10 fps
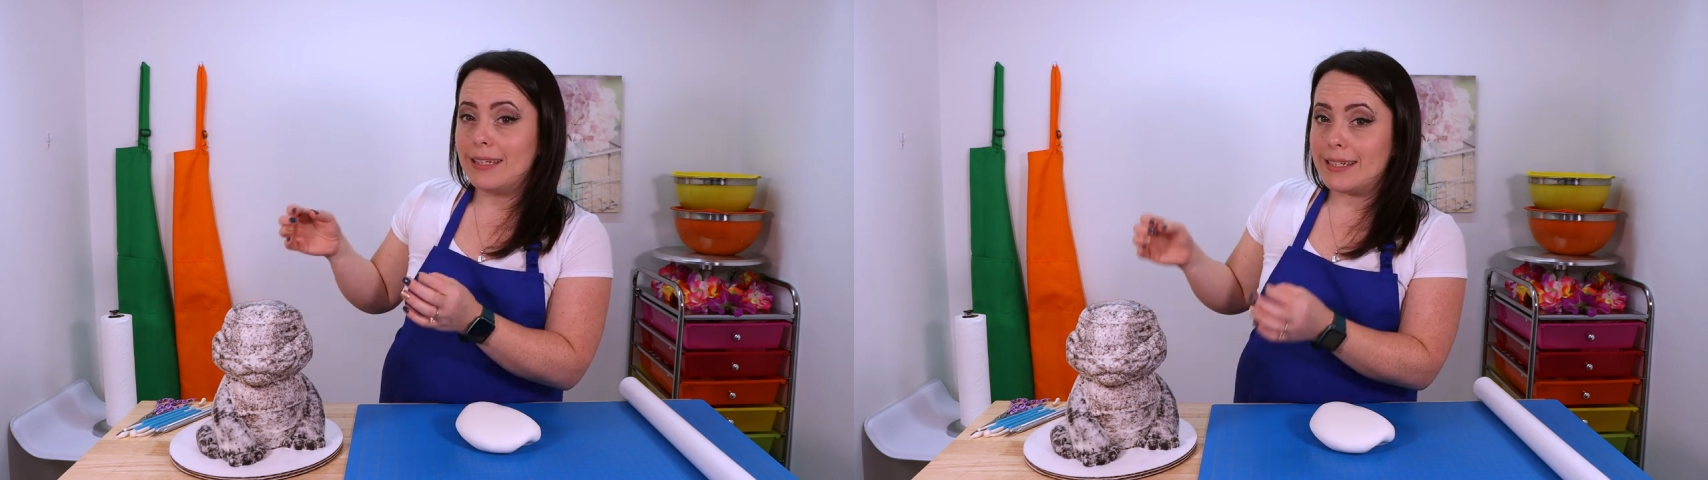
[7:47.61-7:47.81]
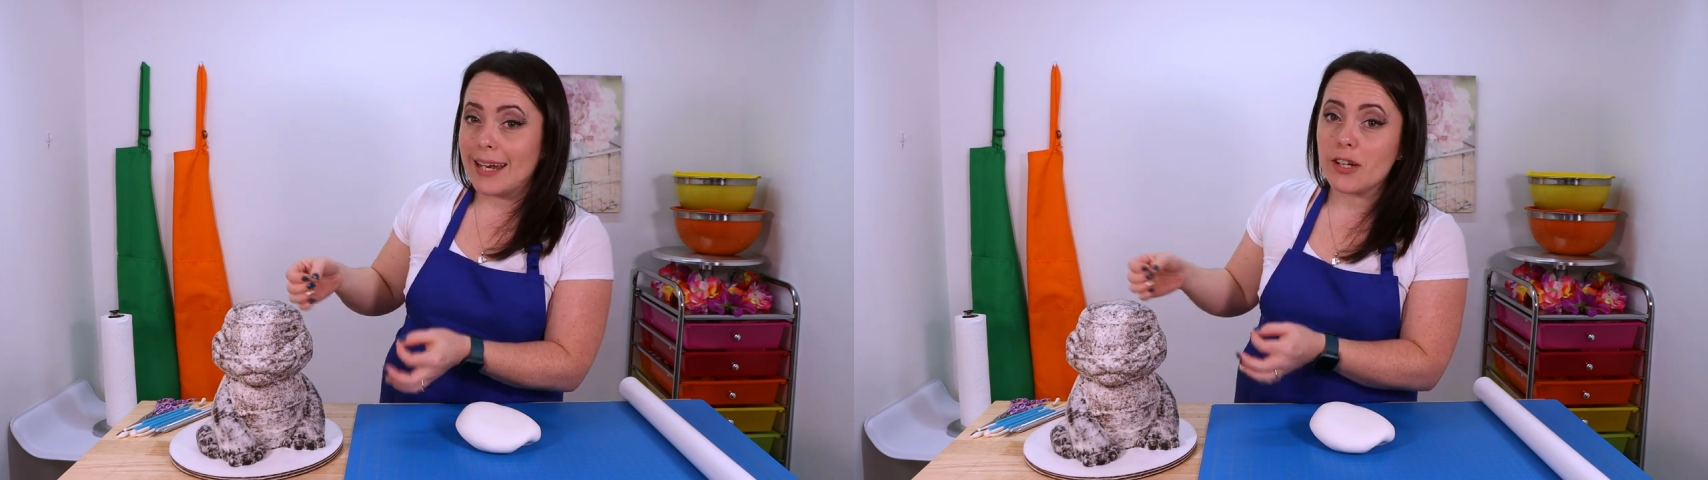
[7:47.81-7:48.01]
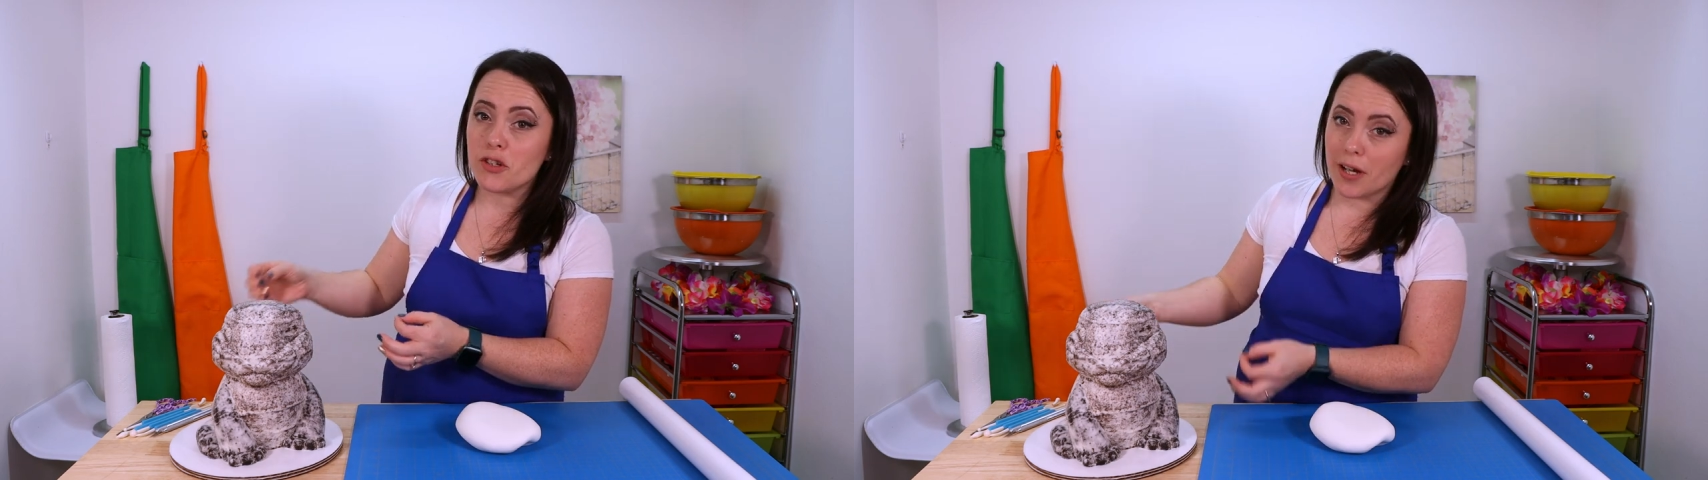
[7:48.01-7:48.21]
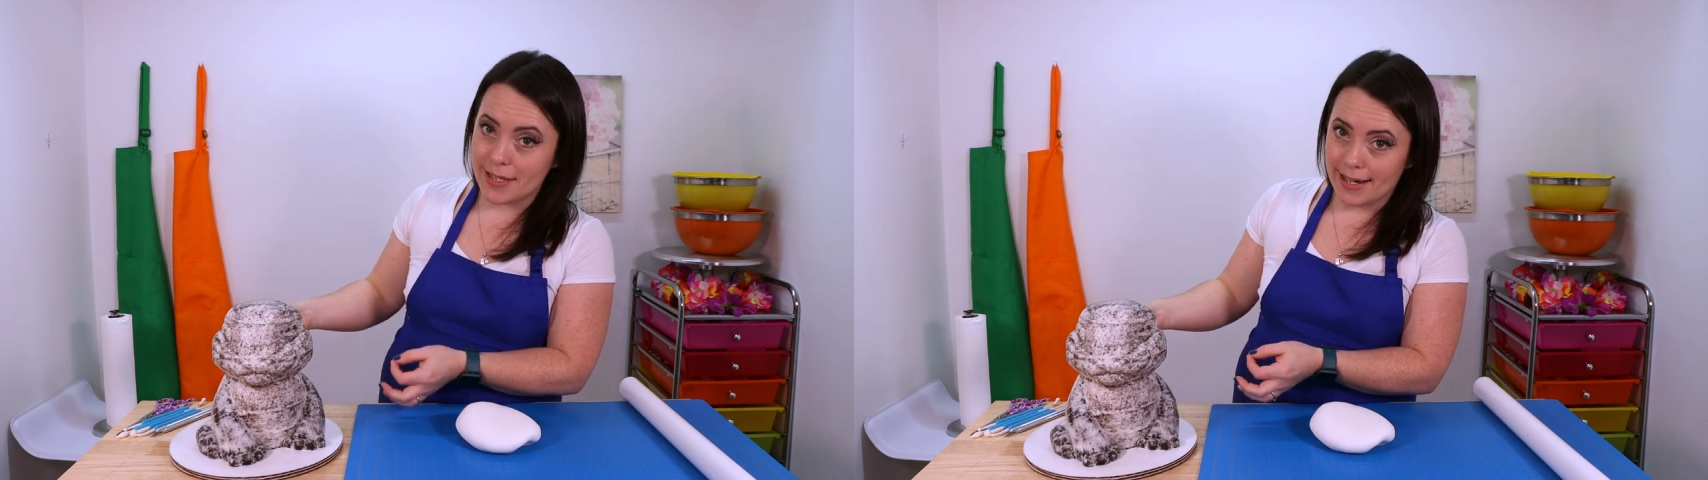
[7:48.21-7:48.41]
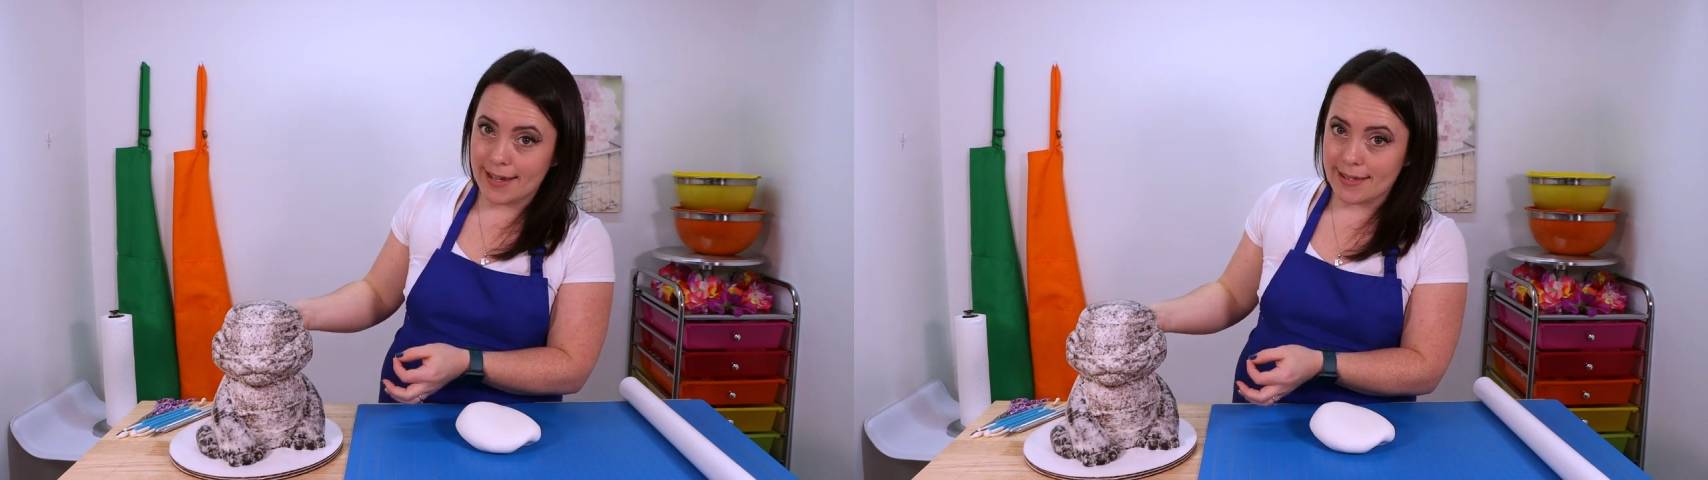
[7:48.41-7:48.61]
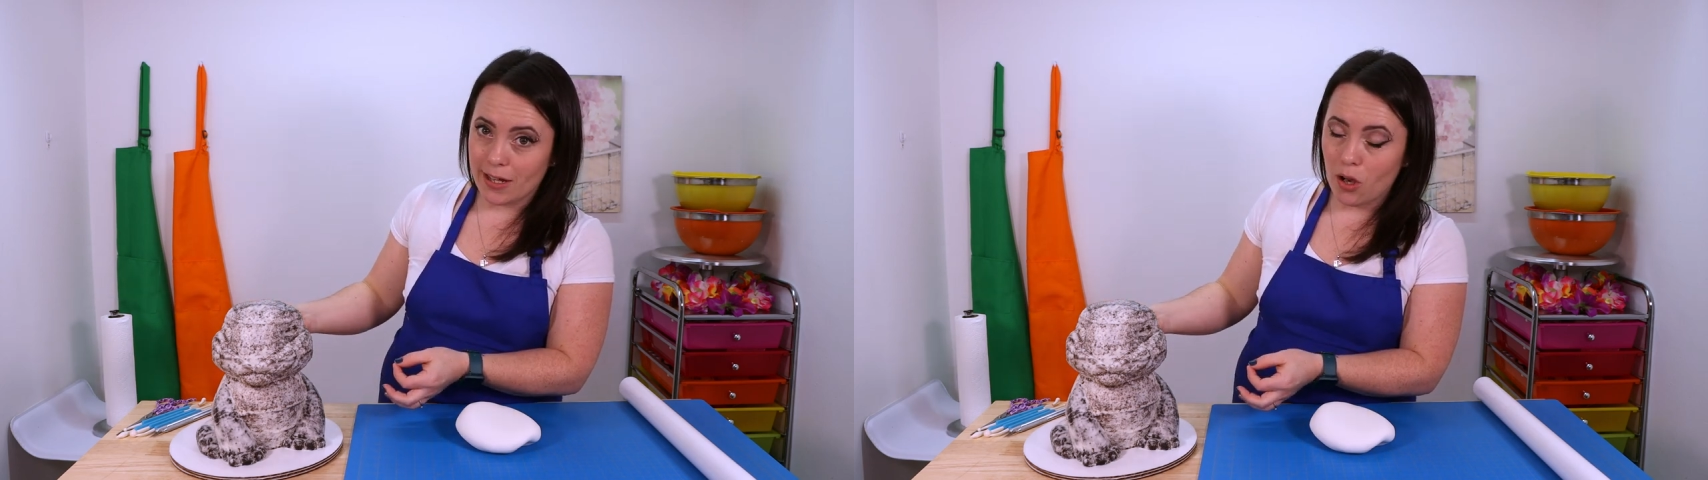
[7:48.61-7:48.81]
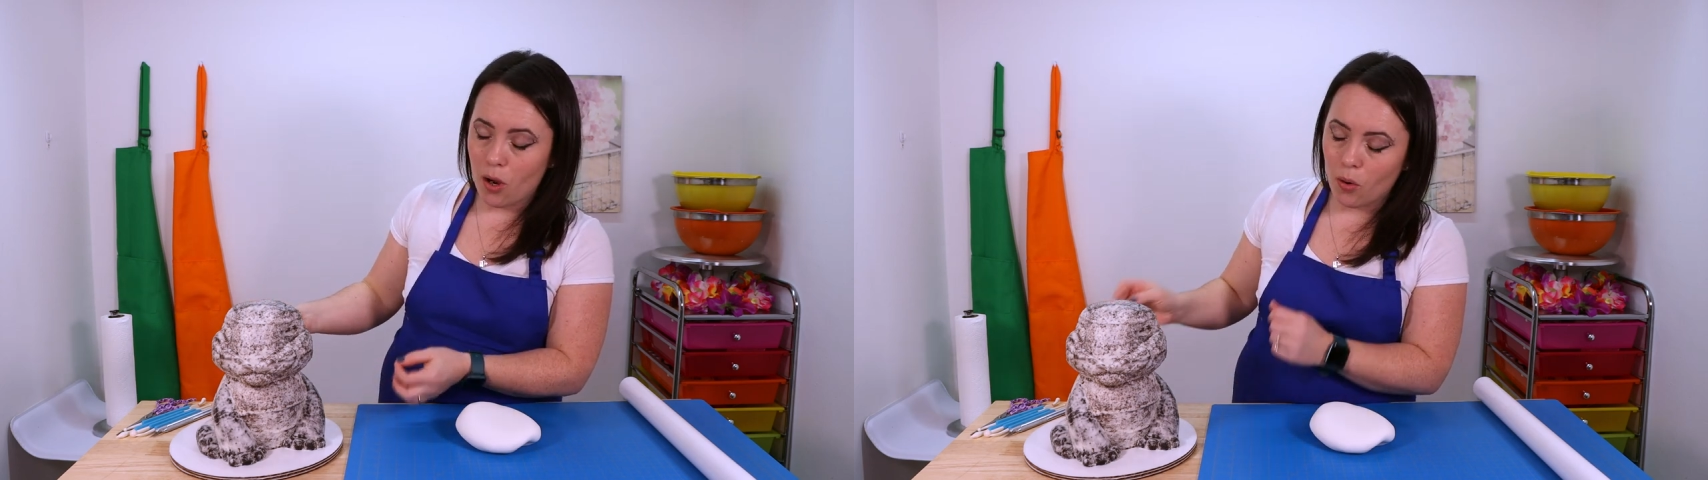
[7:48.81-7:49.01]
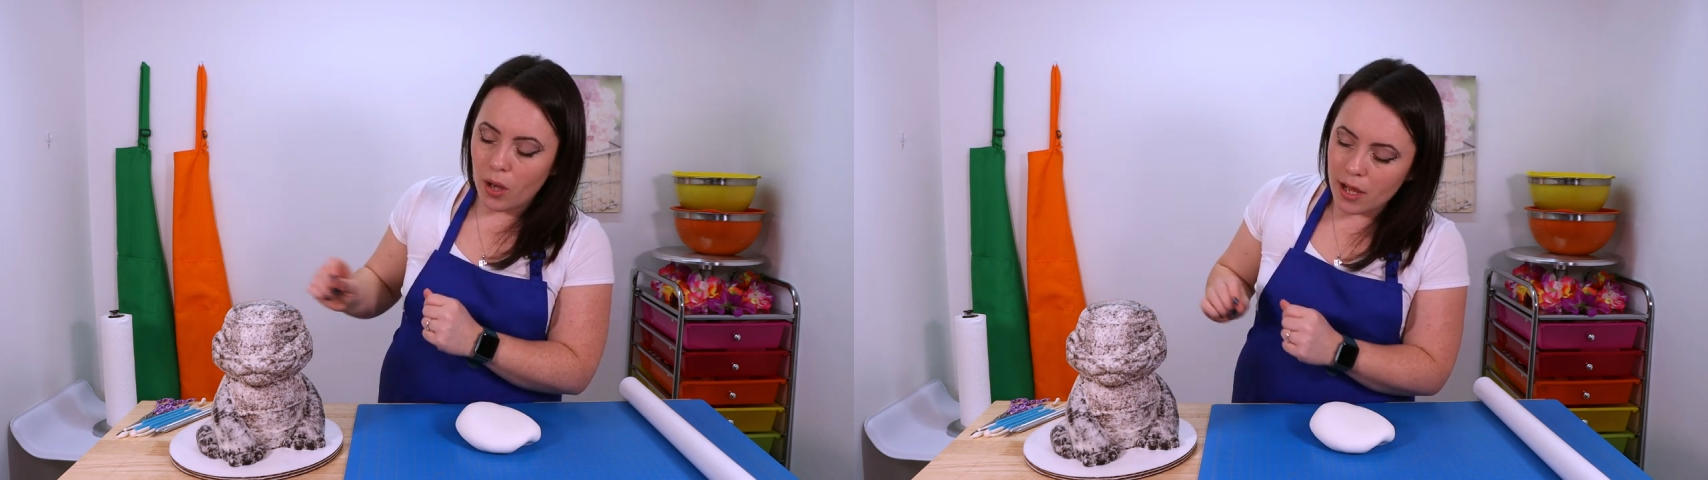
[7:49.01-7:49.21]
to texturize it as I
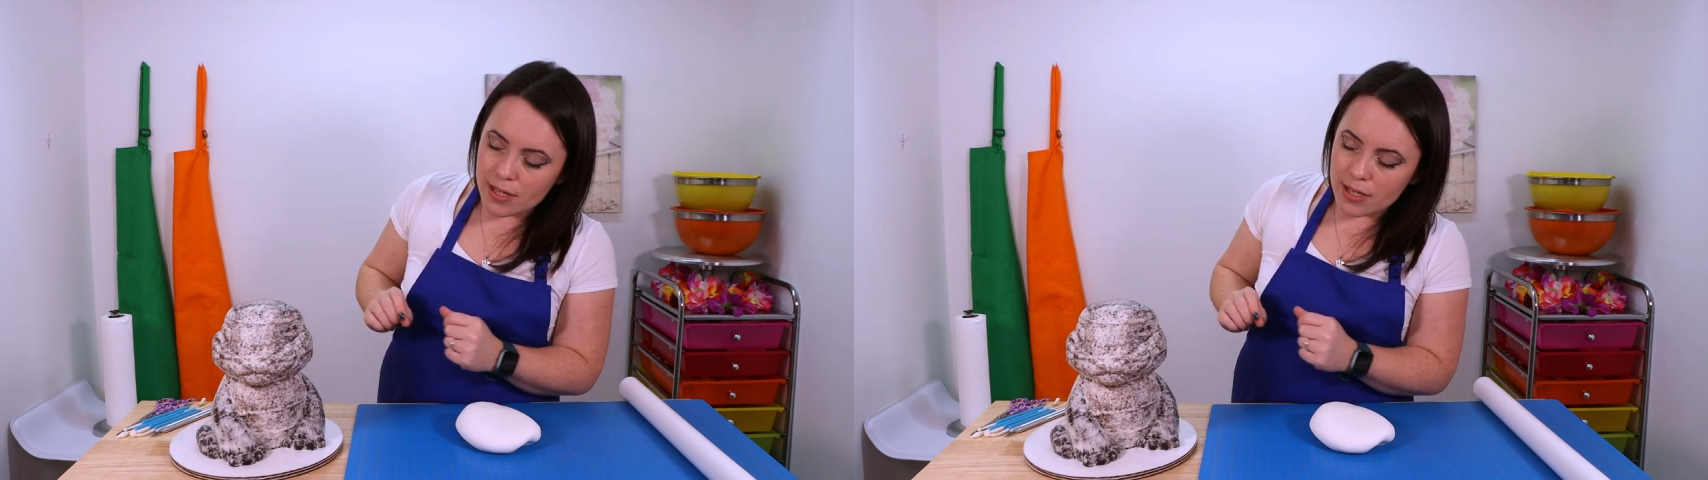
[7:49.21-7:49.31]
go.